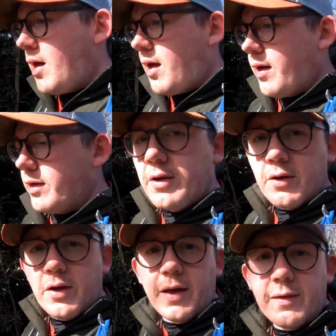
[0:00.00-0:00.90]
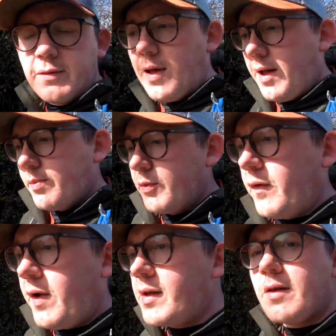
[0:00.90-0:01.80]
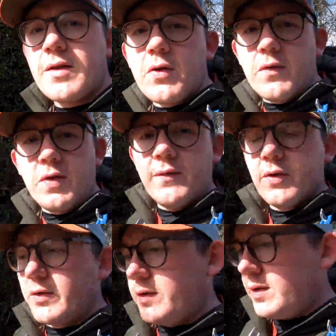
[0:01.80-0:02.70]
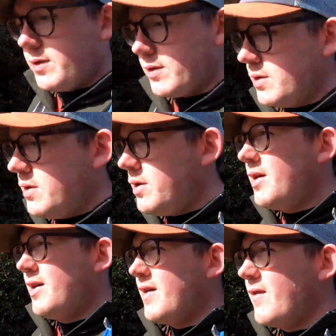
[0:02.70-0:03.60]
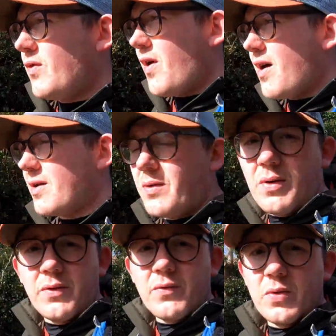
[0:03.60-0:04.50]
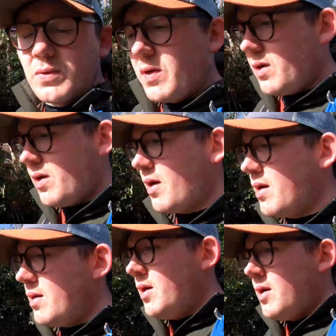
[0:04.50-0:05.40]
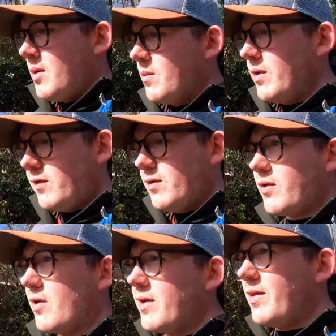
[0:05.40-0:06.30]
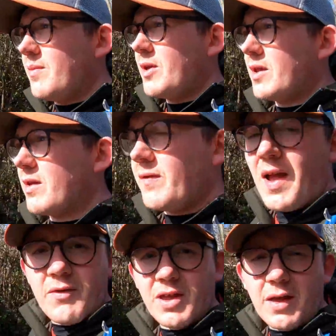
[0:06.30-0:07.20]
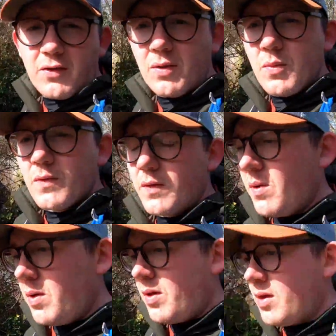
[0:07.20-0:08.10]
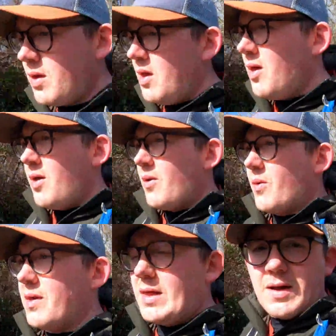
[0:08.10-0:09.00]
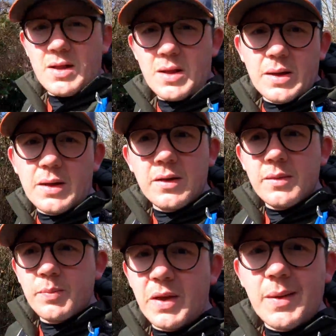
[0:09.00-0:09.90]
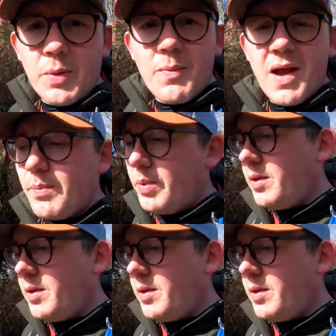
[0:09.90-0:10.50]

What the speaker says: They're not going to help you find these sort of diversions, so if you are out on the route, make sure you've got another means of navigation with you, whether that's a paper map